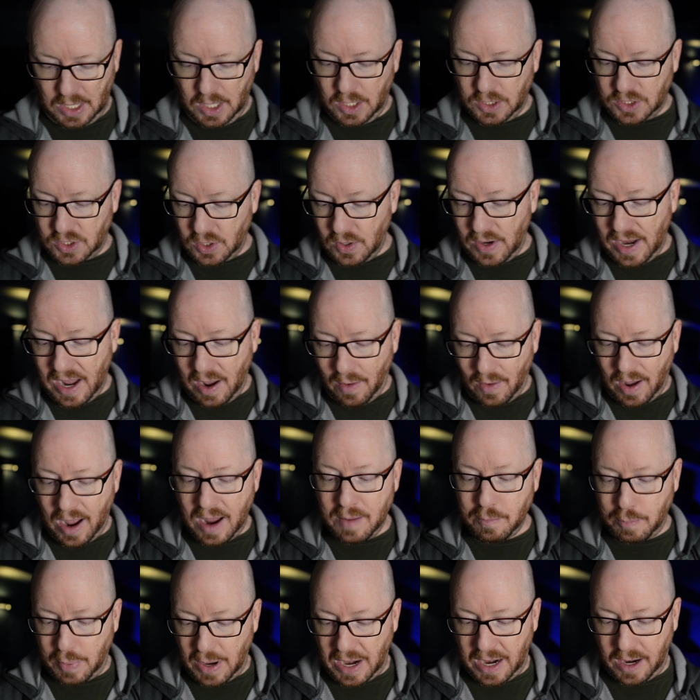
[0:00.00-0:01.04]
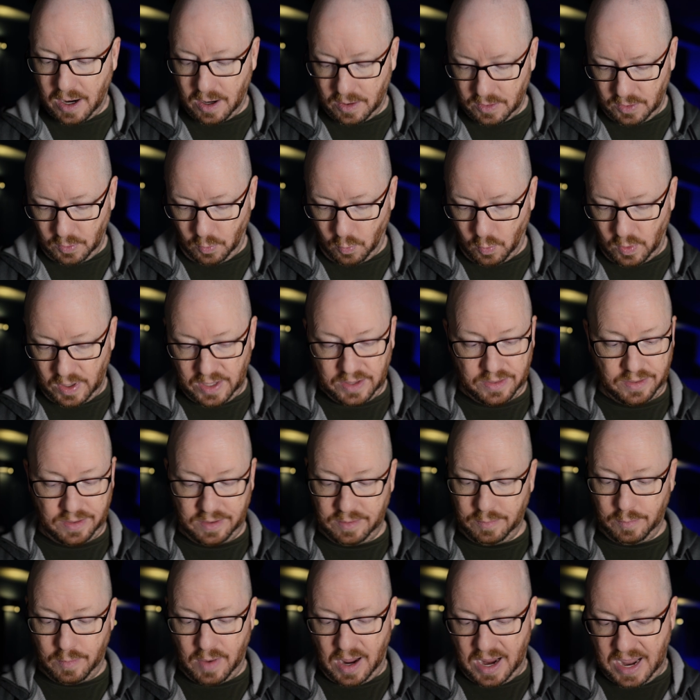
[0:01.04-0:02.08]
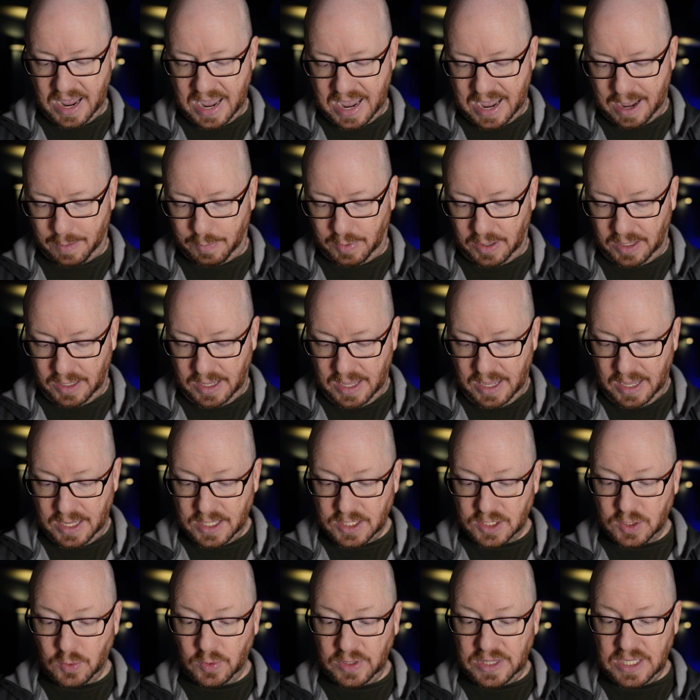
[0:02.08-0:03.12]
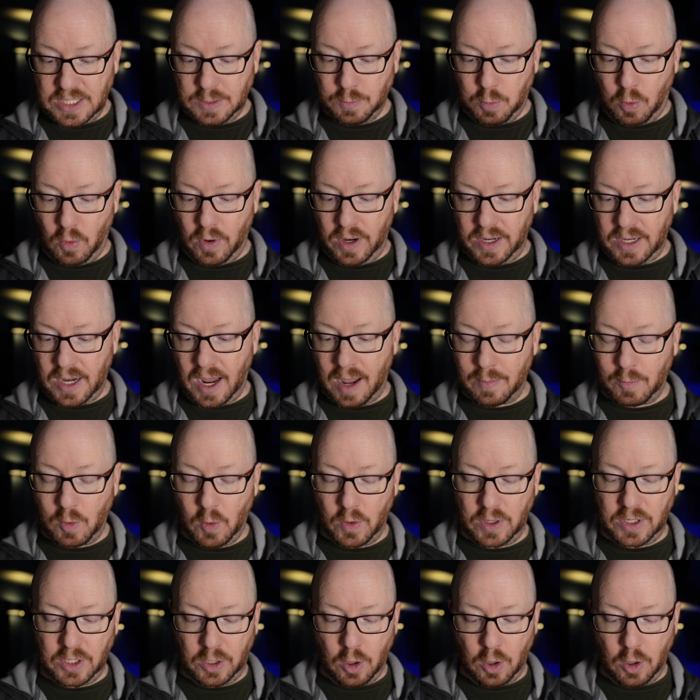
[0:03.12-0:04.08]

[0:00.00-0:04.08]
So now I'm paired with my app. So at this point, I'm going to